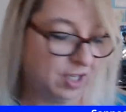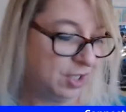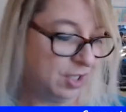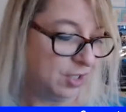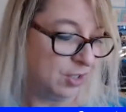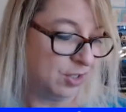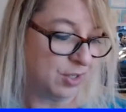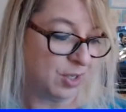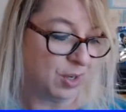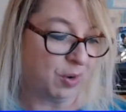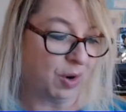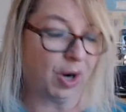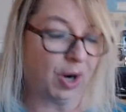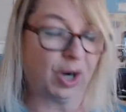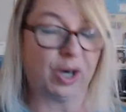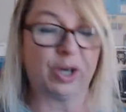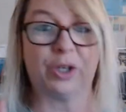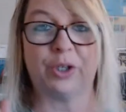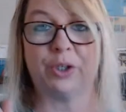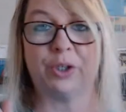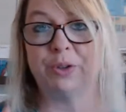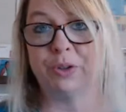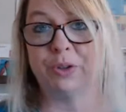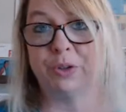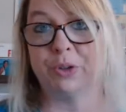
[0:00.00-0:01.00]
So
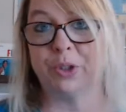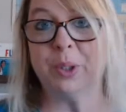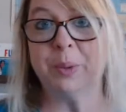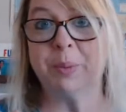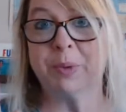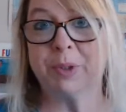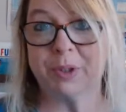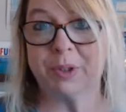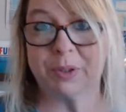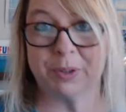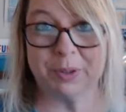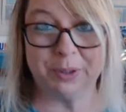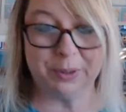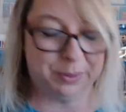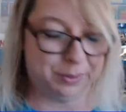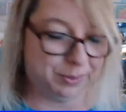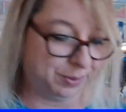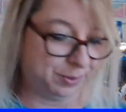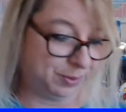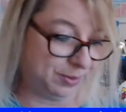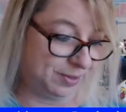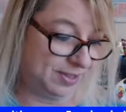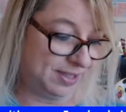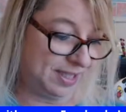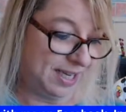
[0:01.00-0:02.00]
our group
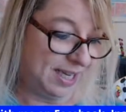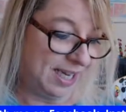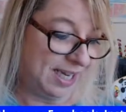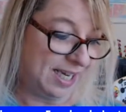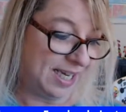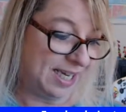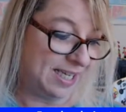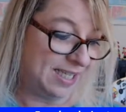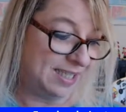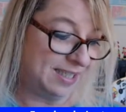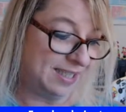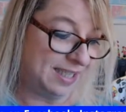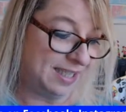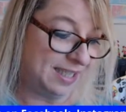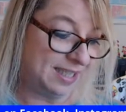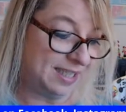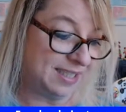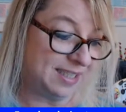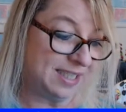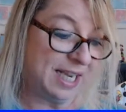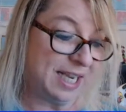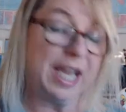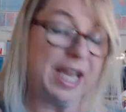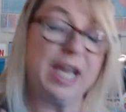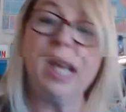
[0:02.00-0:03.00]
cruise is in
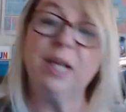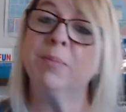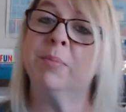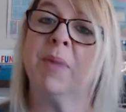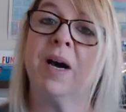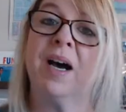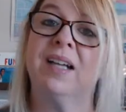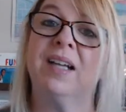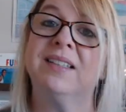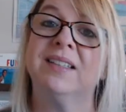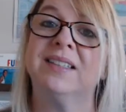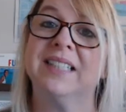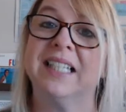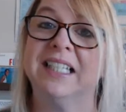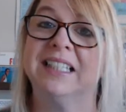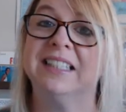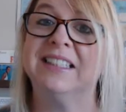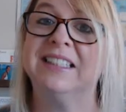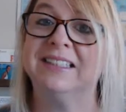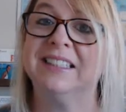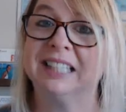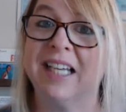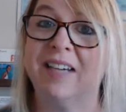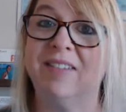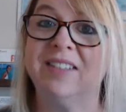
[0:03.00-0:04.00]
10 months and
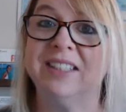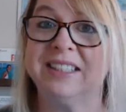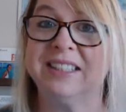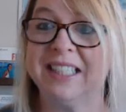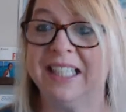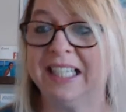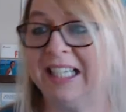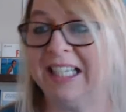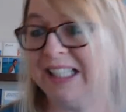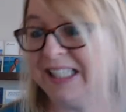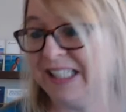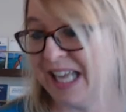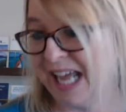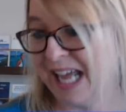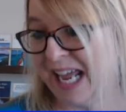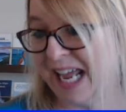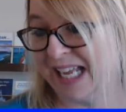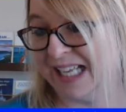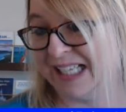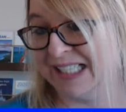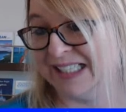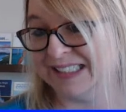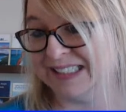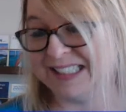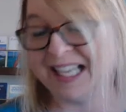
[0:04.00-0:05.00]
17
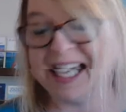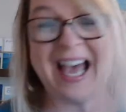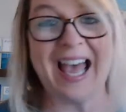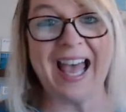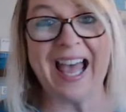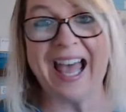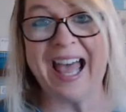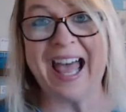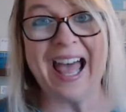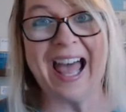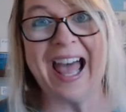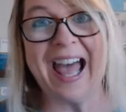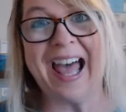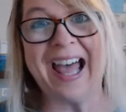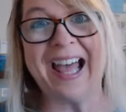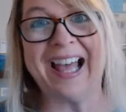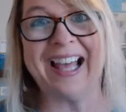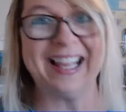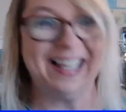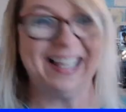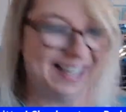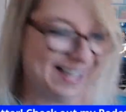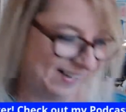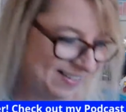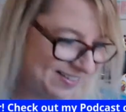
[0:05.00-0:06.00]
days.
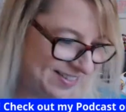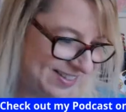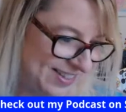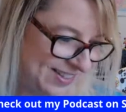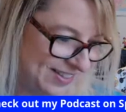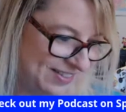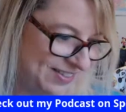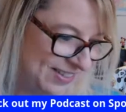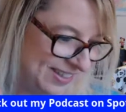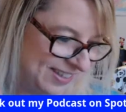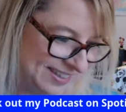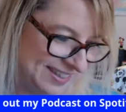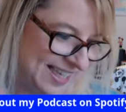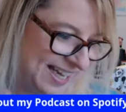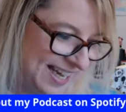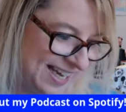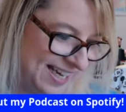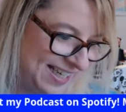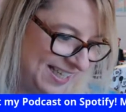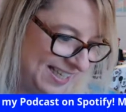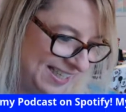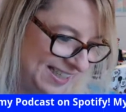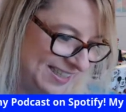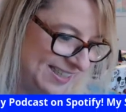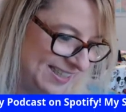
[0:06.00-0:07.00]
I'm so
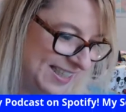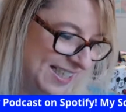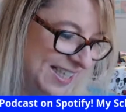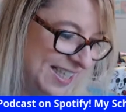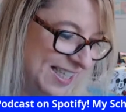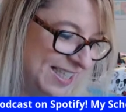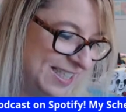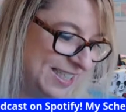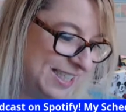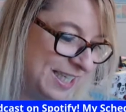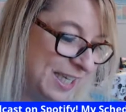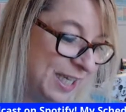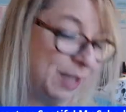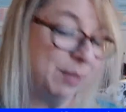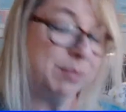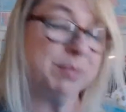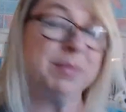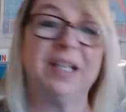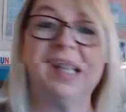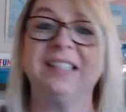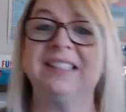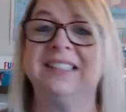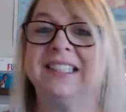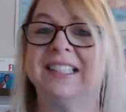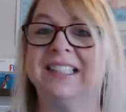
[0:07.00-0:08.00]
excited. 10
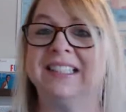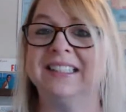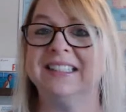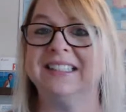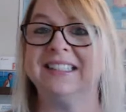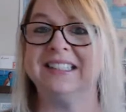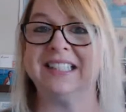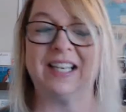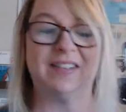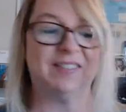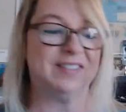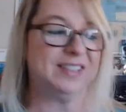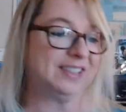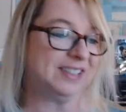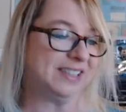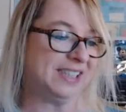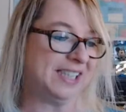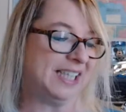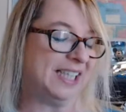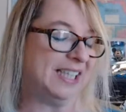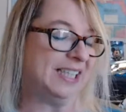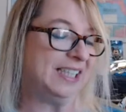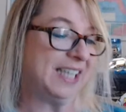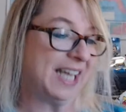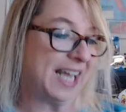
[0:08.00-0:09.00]
months and
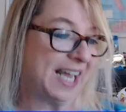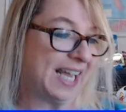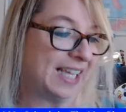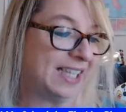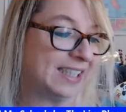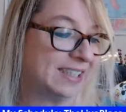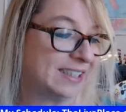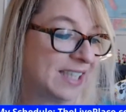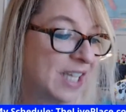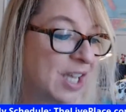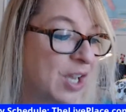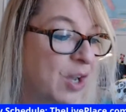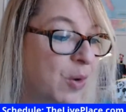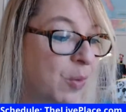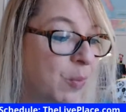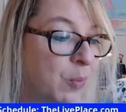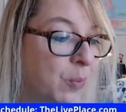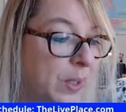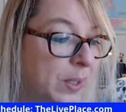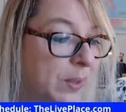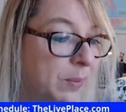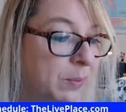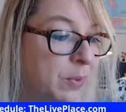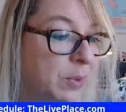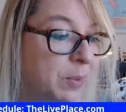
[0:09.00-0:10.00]
17 days.
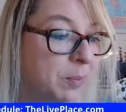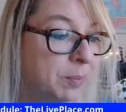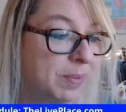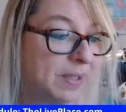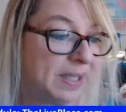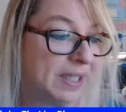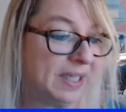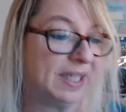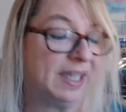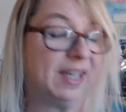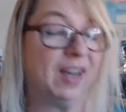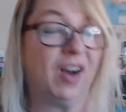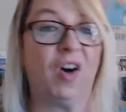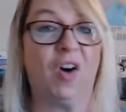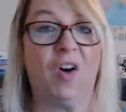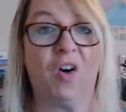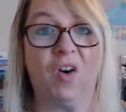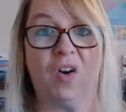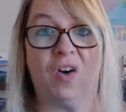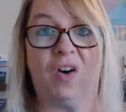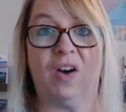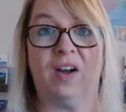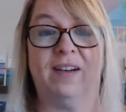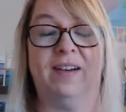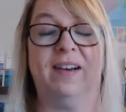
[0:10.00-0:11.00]
We will be
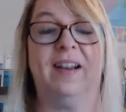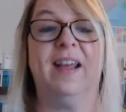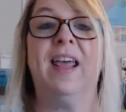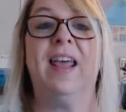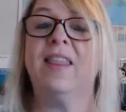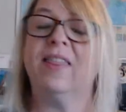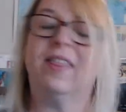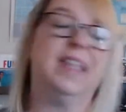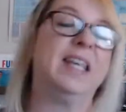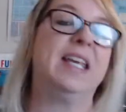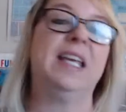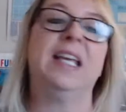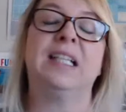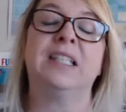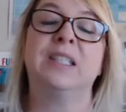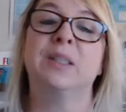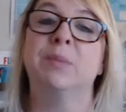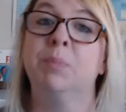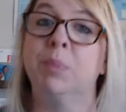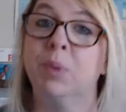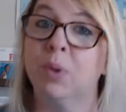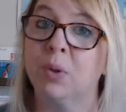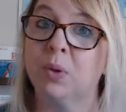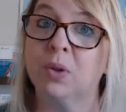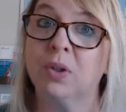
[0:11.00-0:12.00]
on the
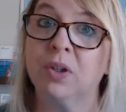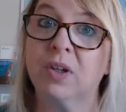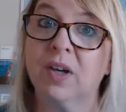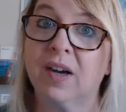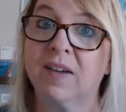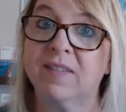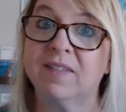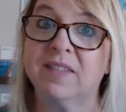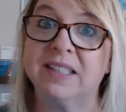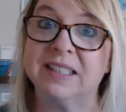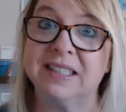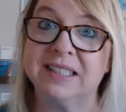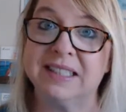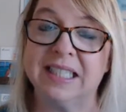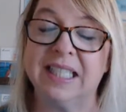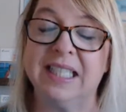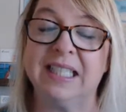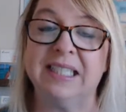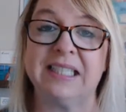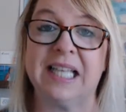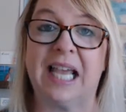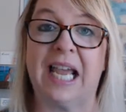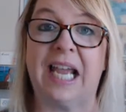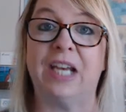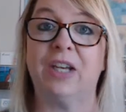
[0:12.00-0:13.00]
Explorer of the
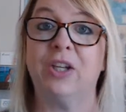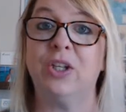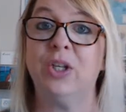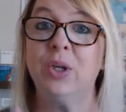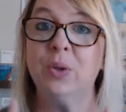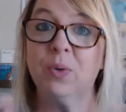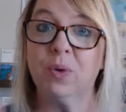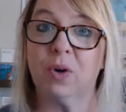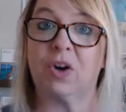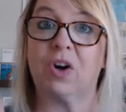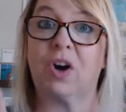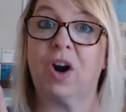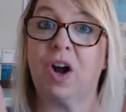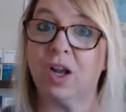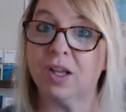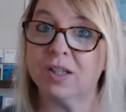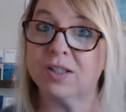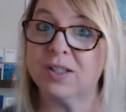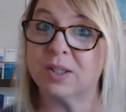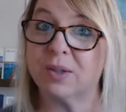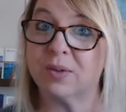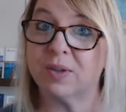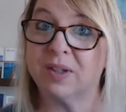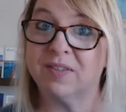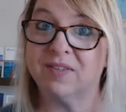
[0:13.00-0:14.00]
Seas, and you are
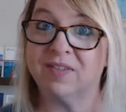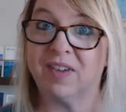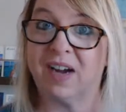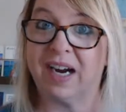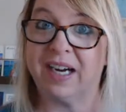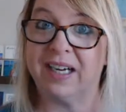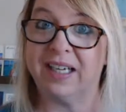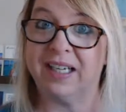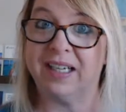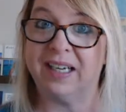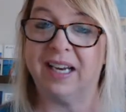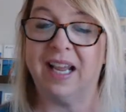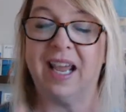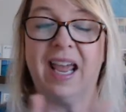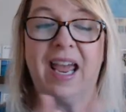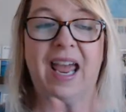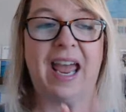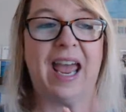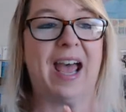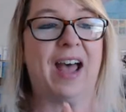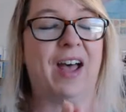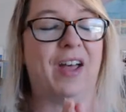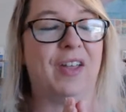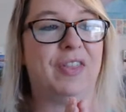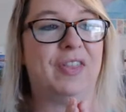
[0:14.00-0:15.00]
also invited
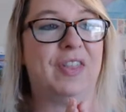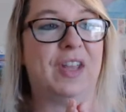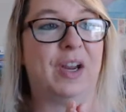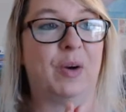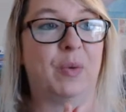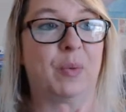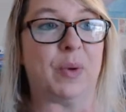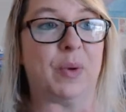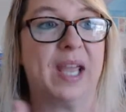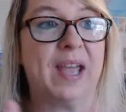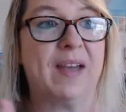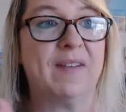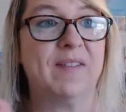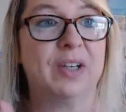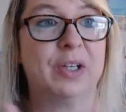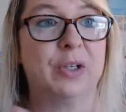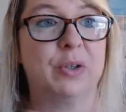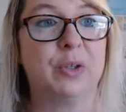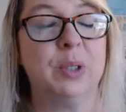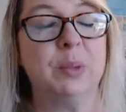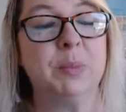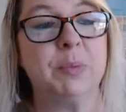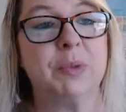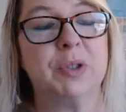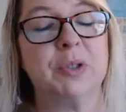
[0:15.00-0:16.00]
out there. We have a
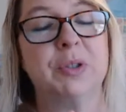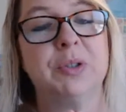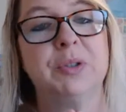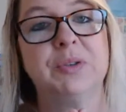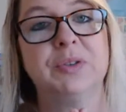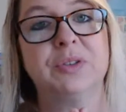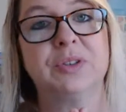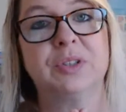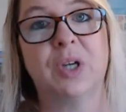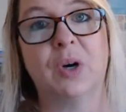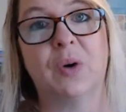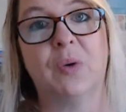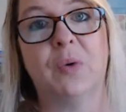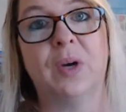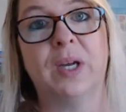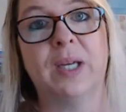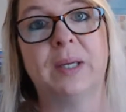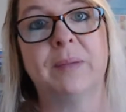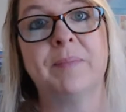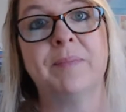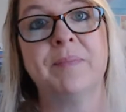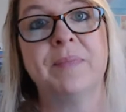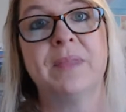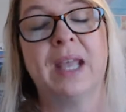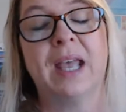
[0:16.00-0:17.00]
group cruise
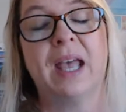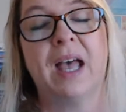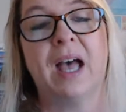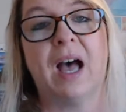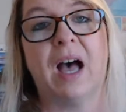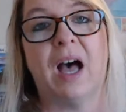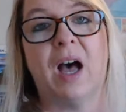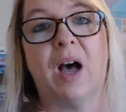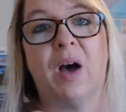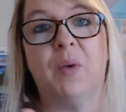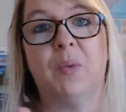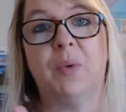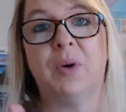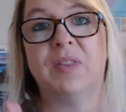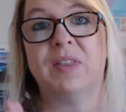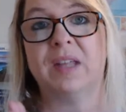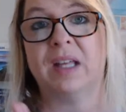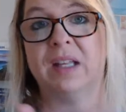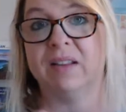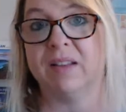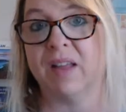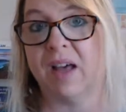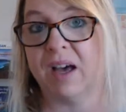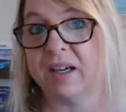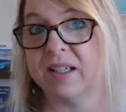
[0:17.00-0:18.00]
going with
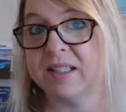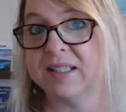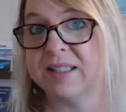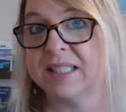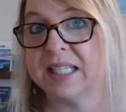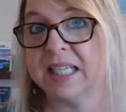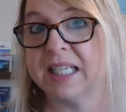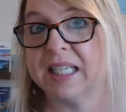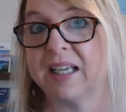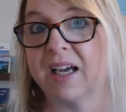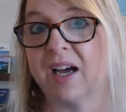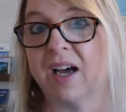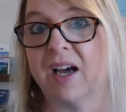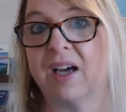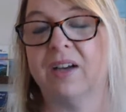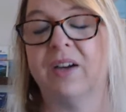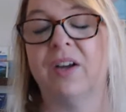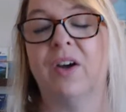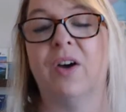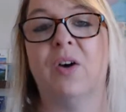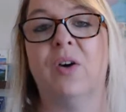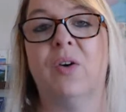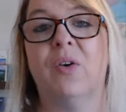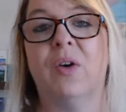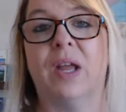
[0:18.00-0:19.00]
Alana
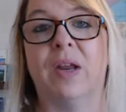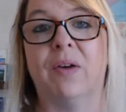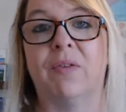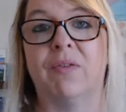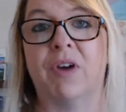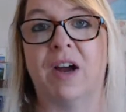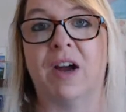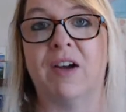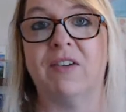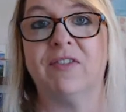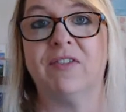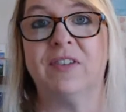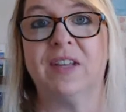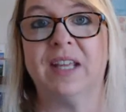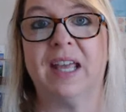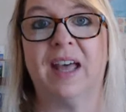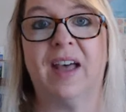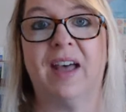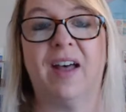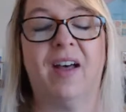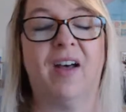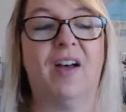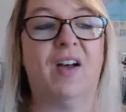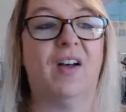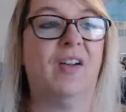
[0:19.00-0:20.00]
Zingano and
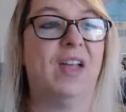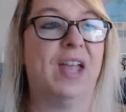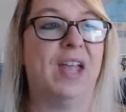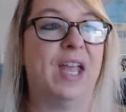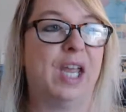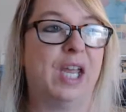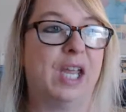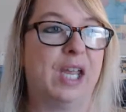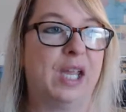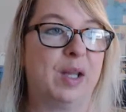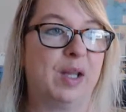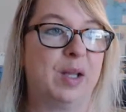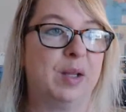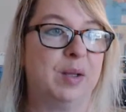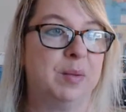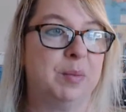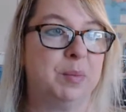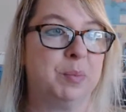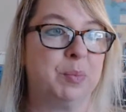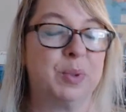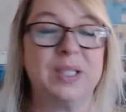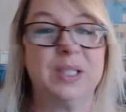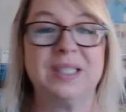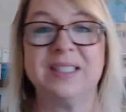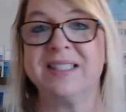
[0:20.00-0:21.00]
Raphael
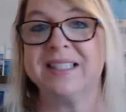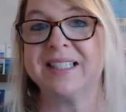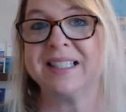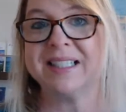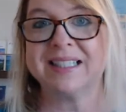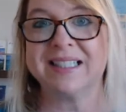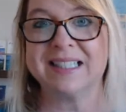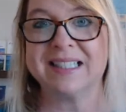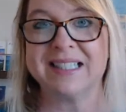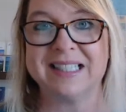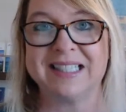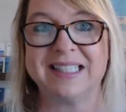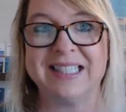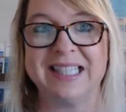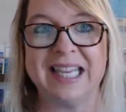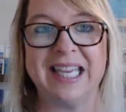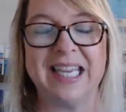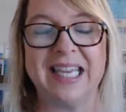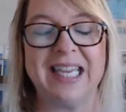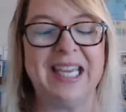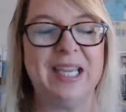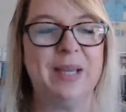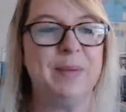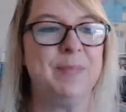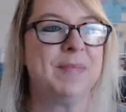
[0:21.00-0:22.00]
and Princess
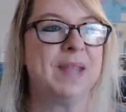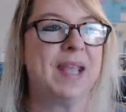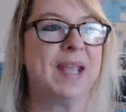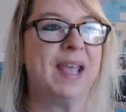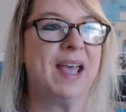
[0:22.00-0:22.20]
Z.